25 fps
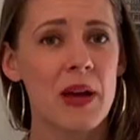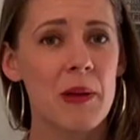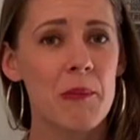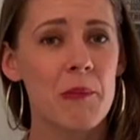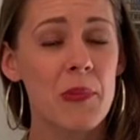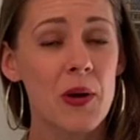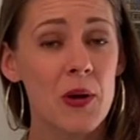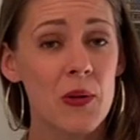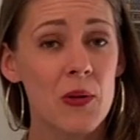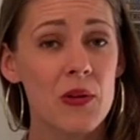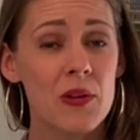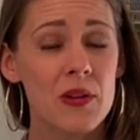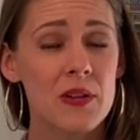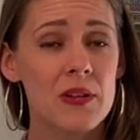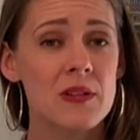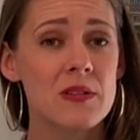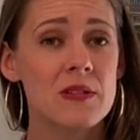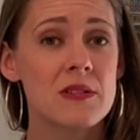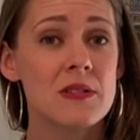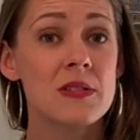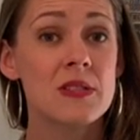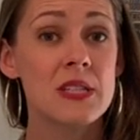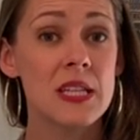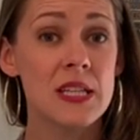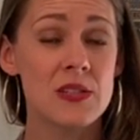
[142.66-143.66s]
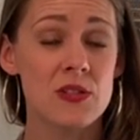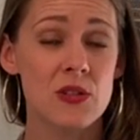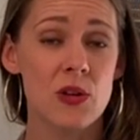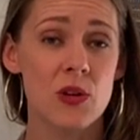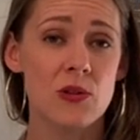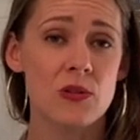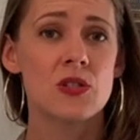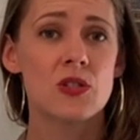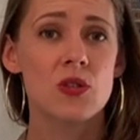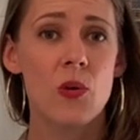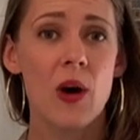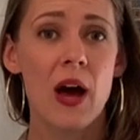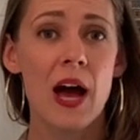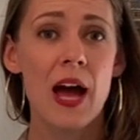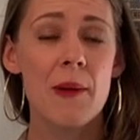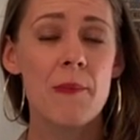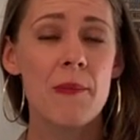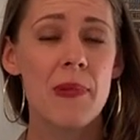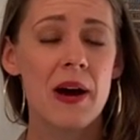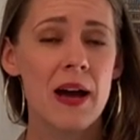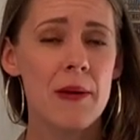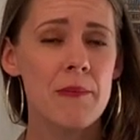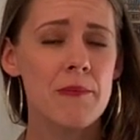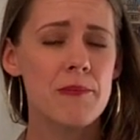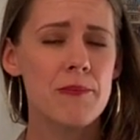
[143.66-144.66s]
bulk sea salt. So I
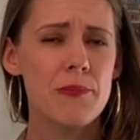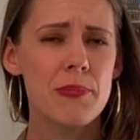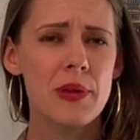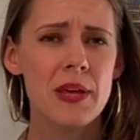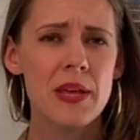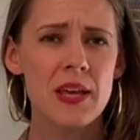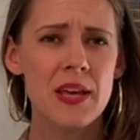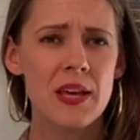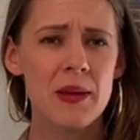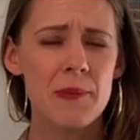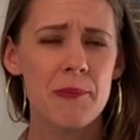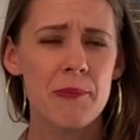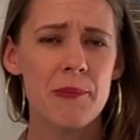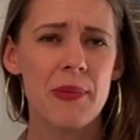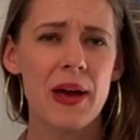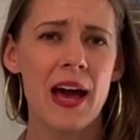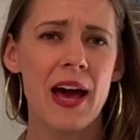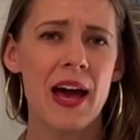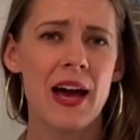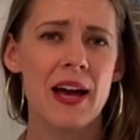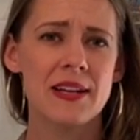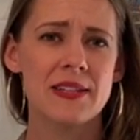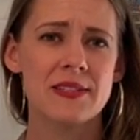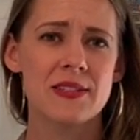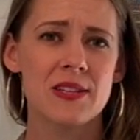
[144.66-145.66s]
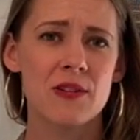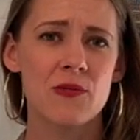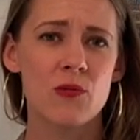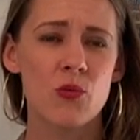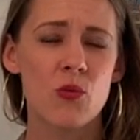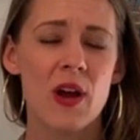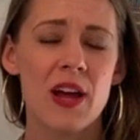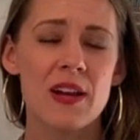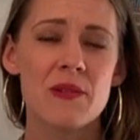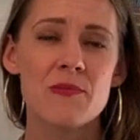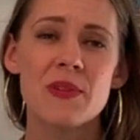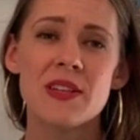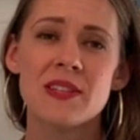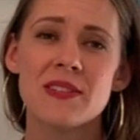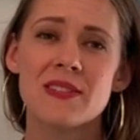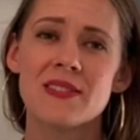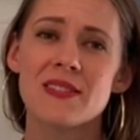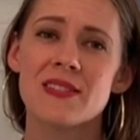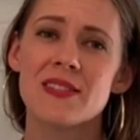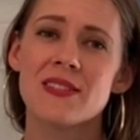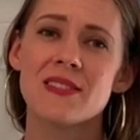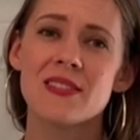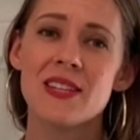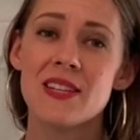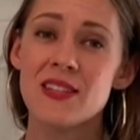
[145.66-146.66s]
buy big bags of Redmond's
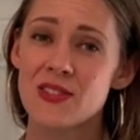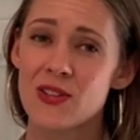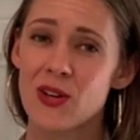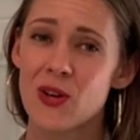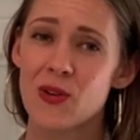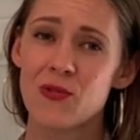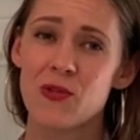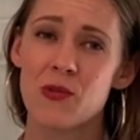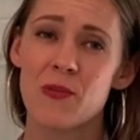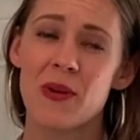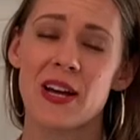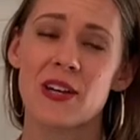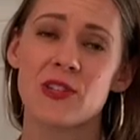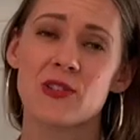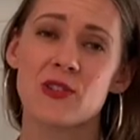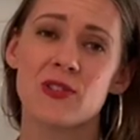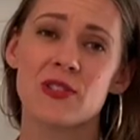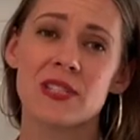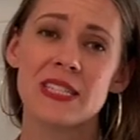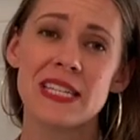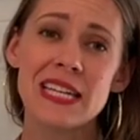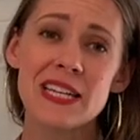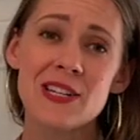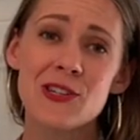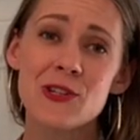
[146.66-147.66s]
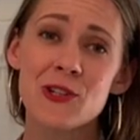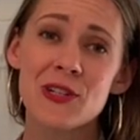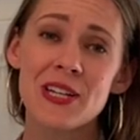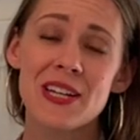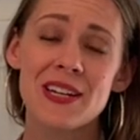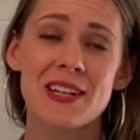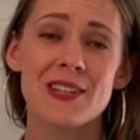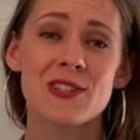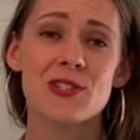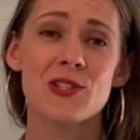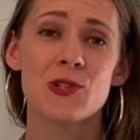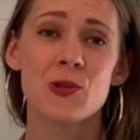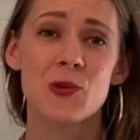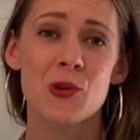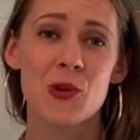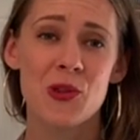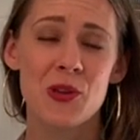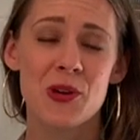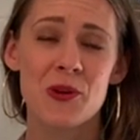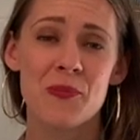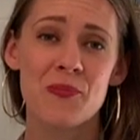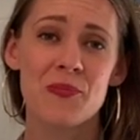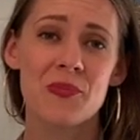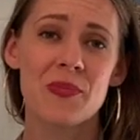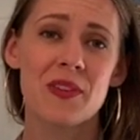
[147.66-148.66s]
sea salt from Azure Standard and I store
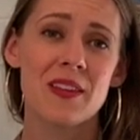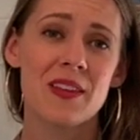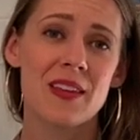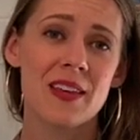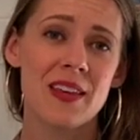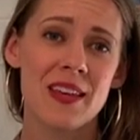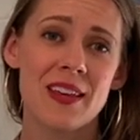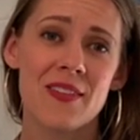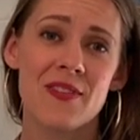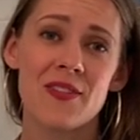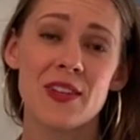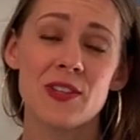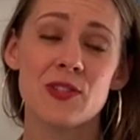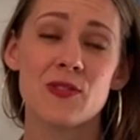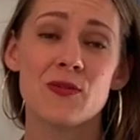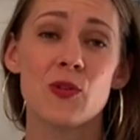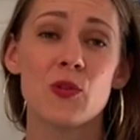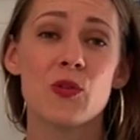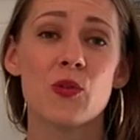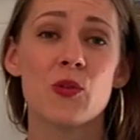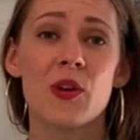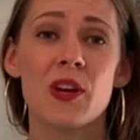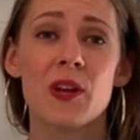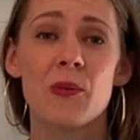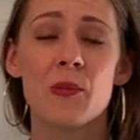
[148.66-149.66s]
them in these food grade